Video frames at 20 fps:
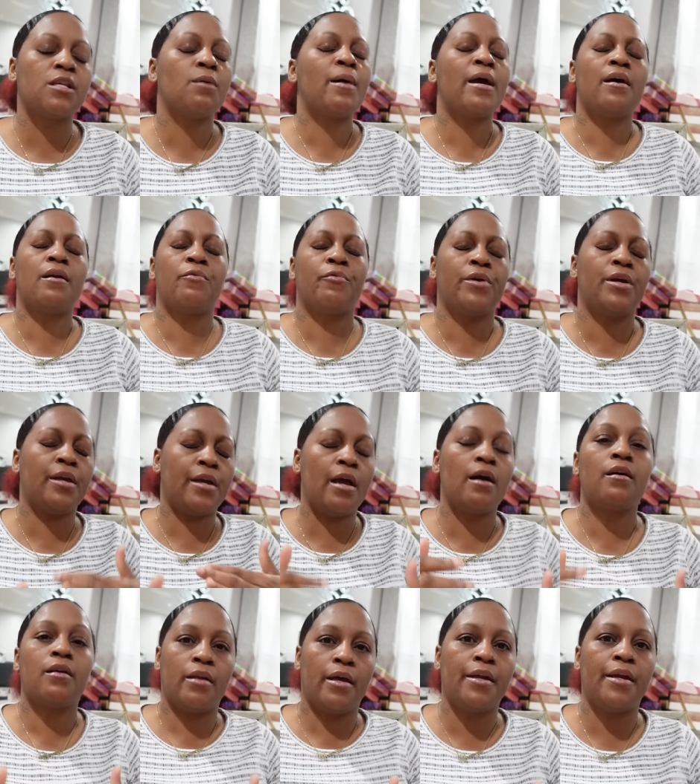I might have to
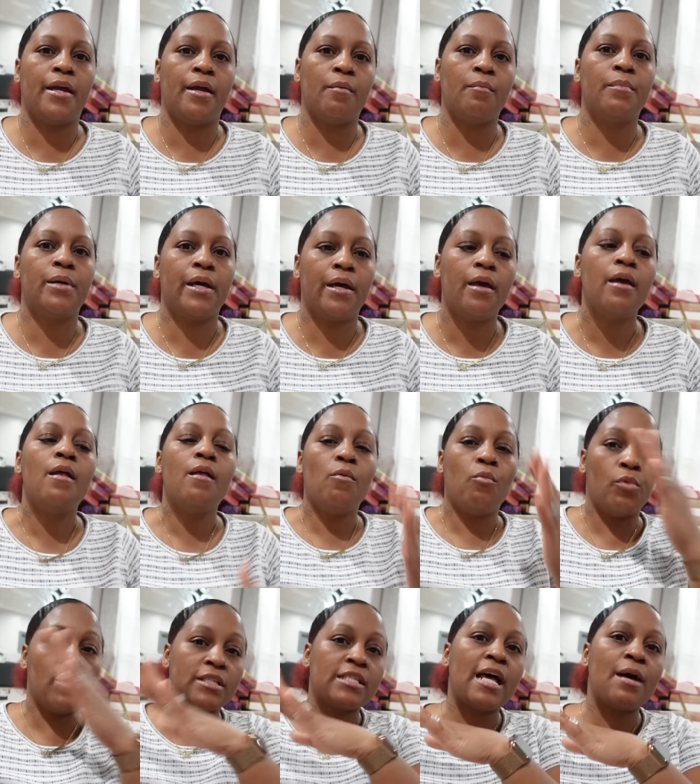recalculate that. But
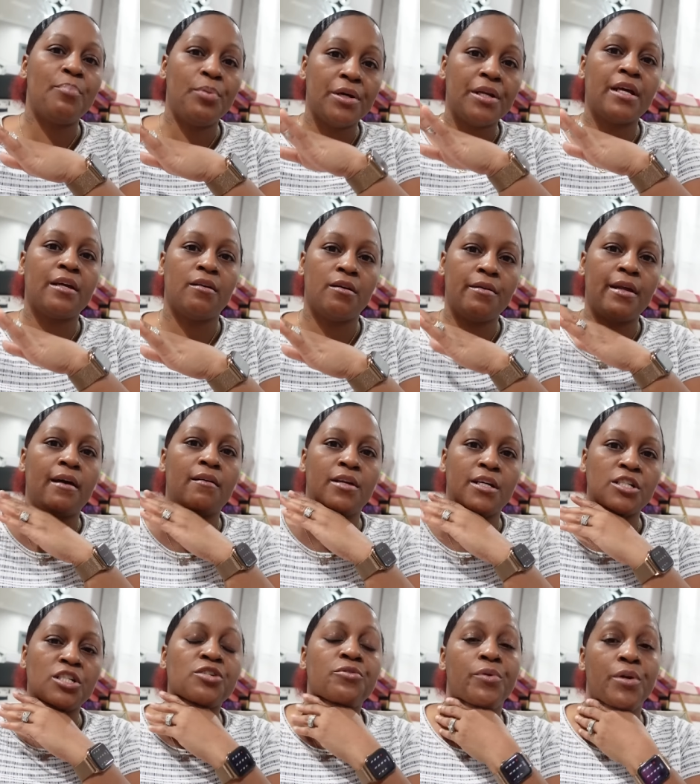once I put that up down
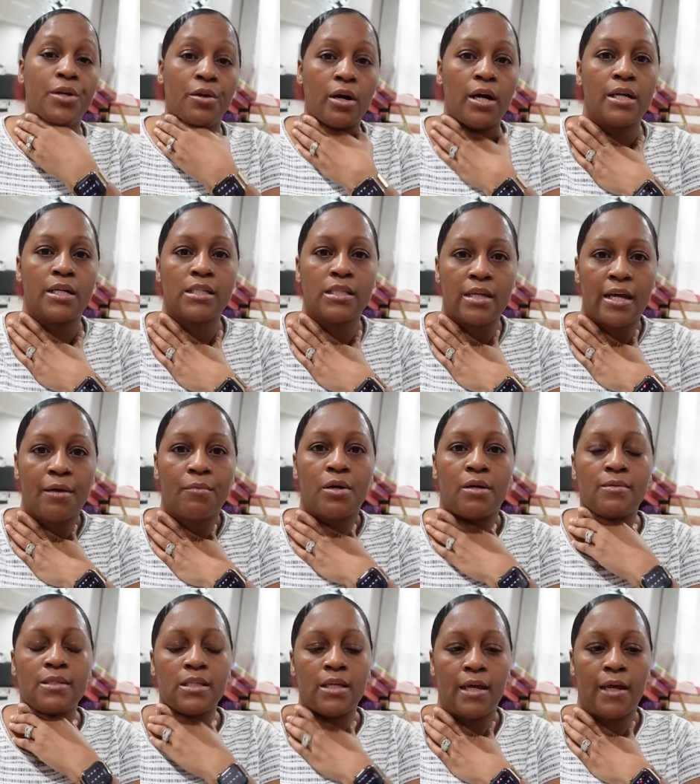that screen, you'll understand what
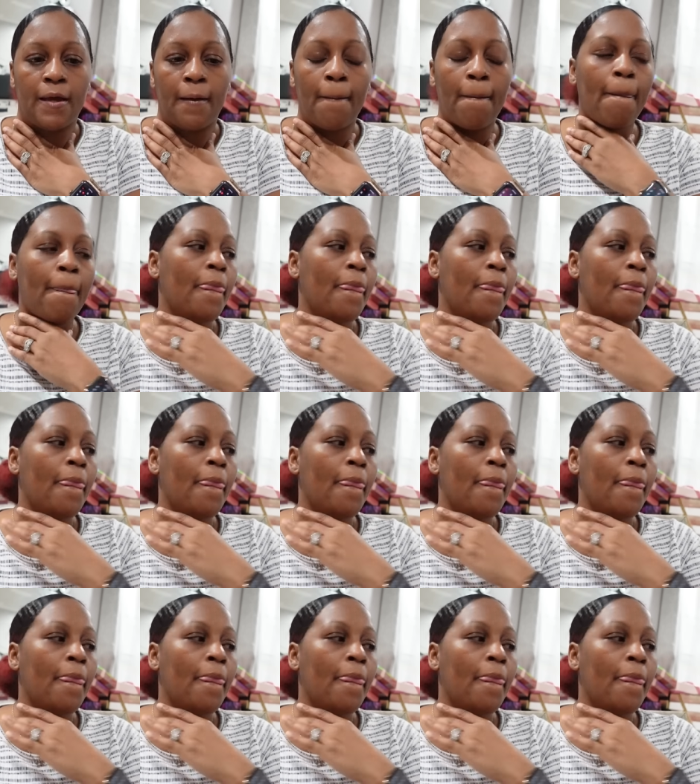I'm saying.